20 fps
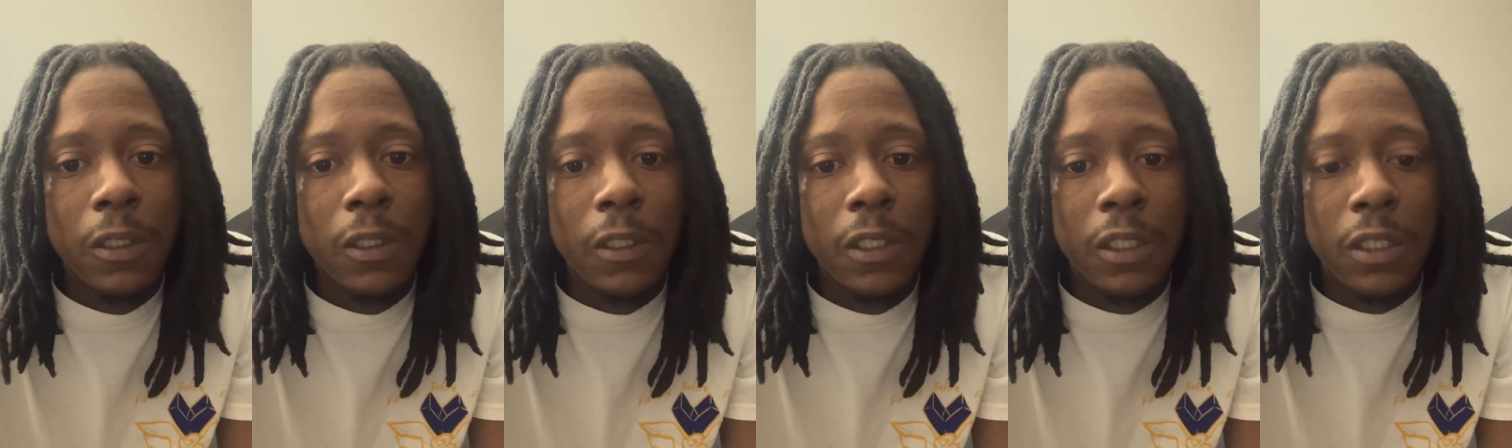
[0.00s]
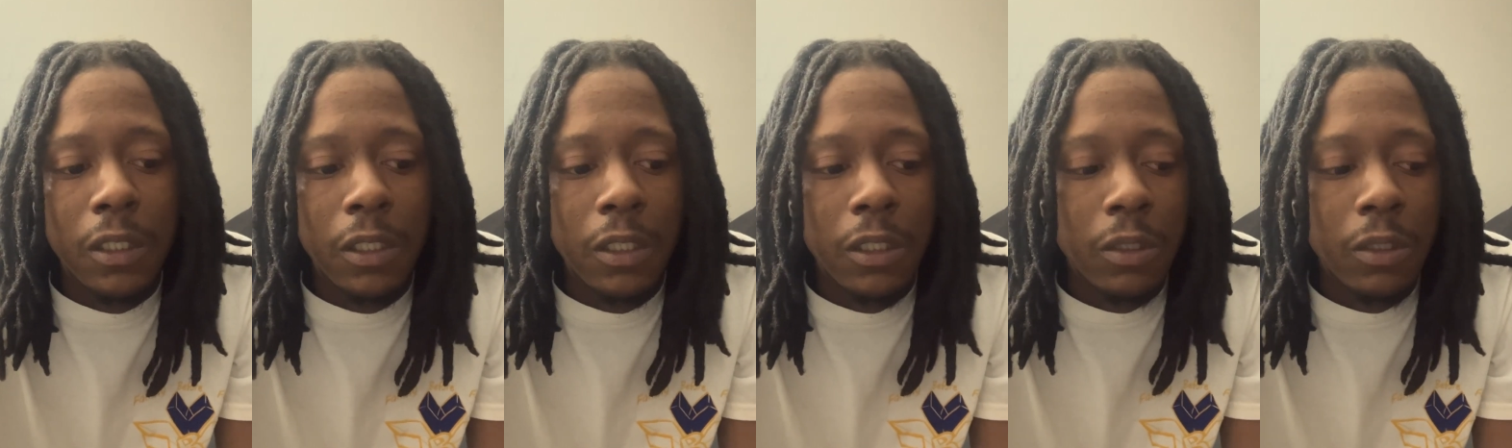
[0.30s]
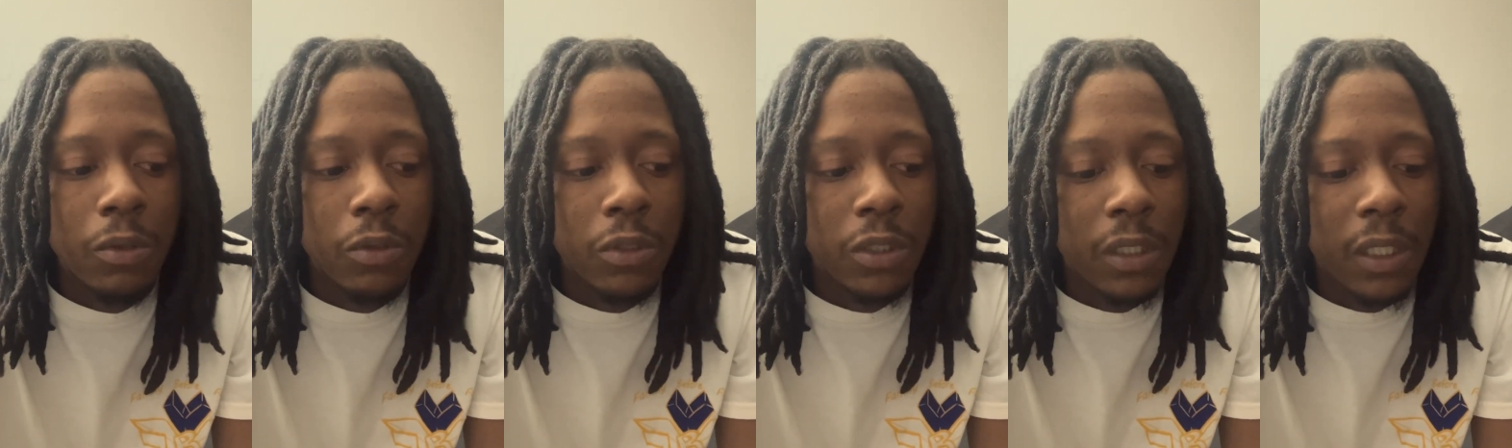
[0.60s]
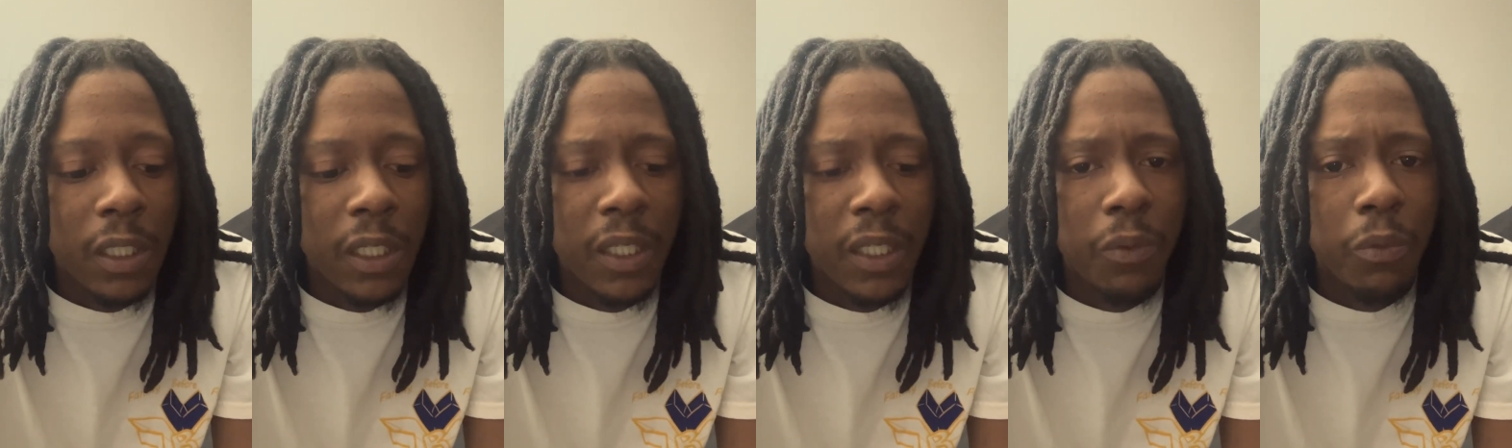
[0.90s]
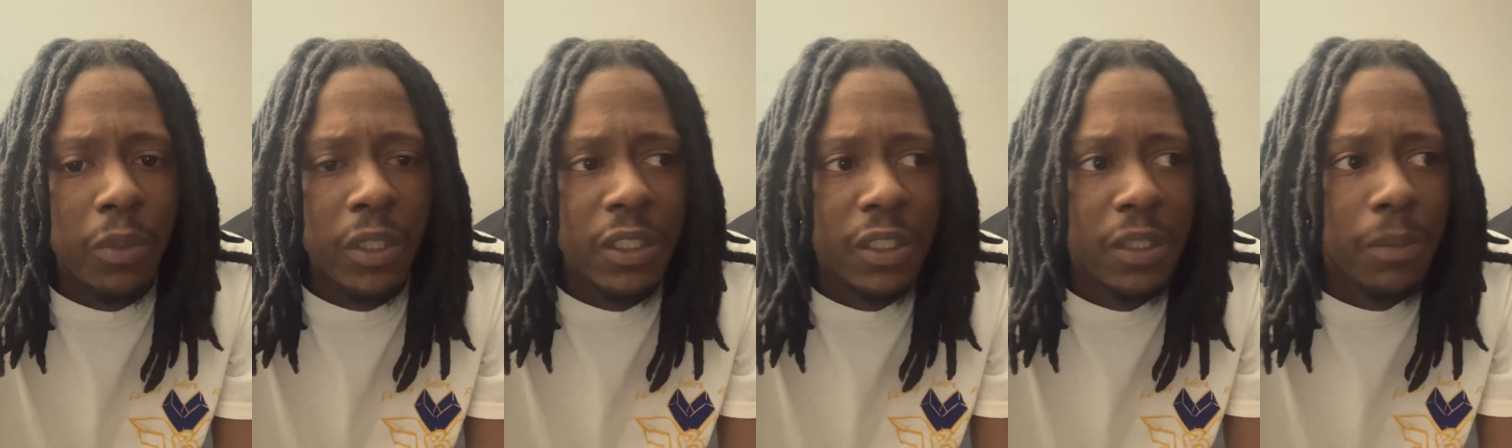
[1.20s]
a conclusion. All right,
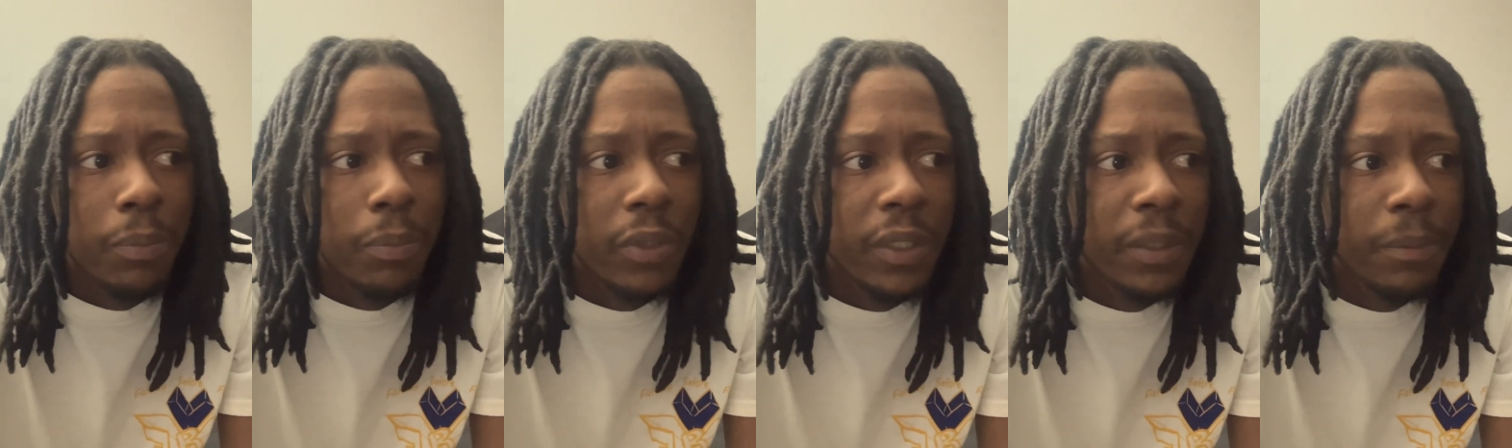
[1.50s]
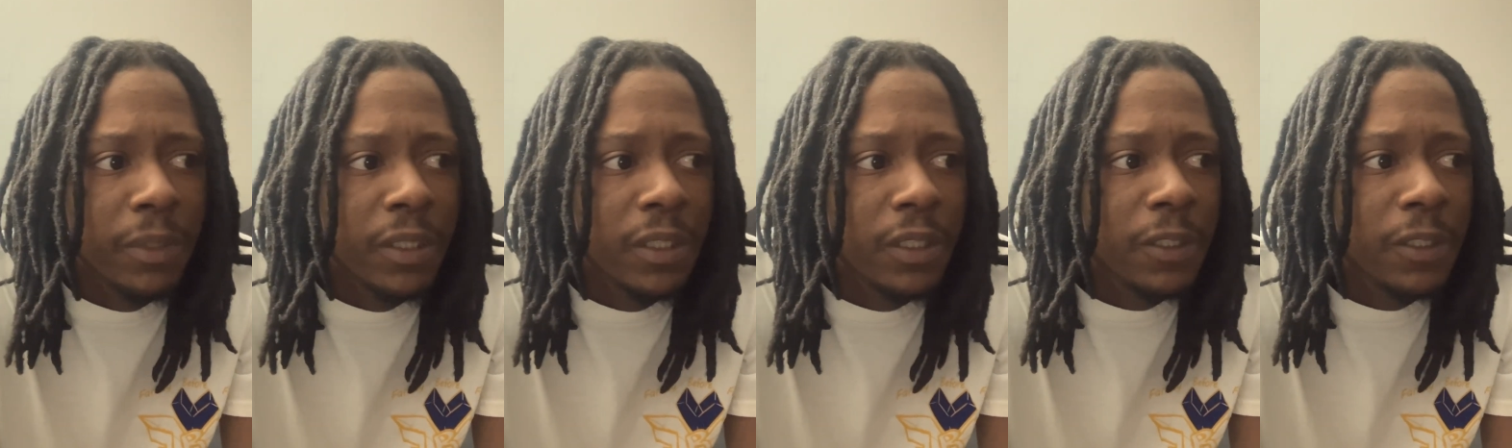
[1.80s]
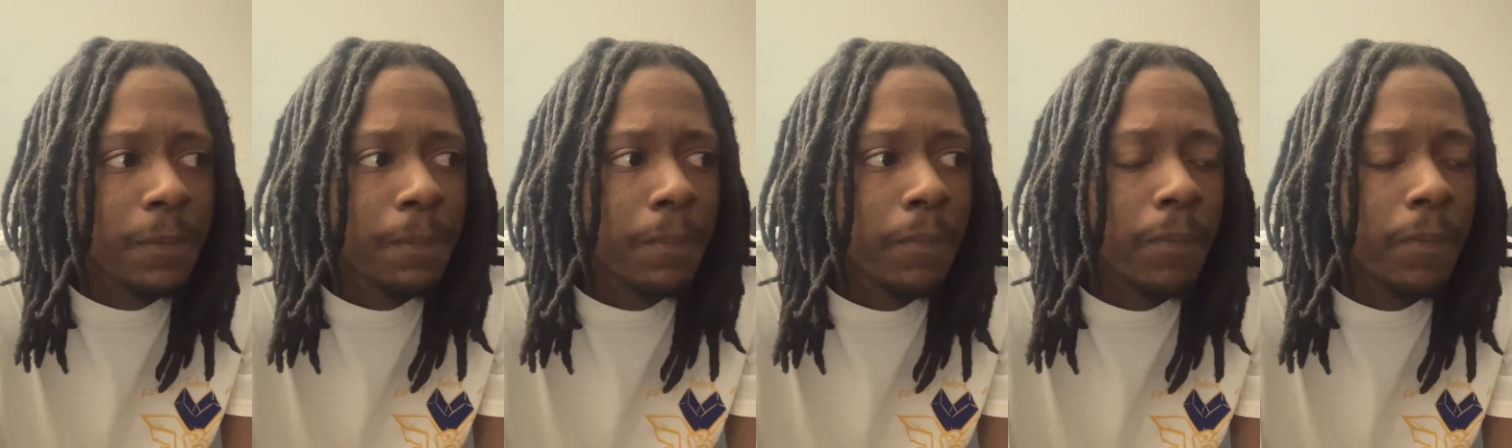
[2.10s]
what is a premise?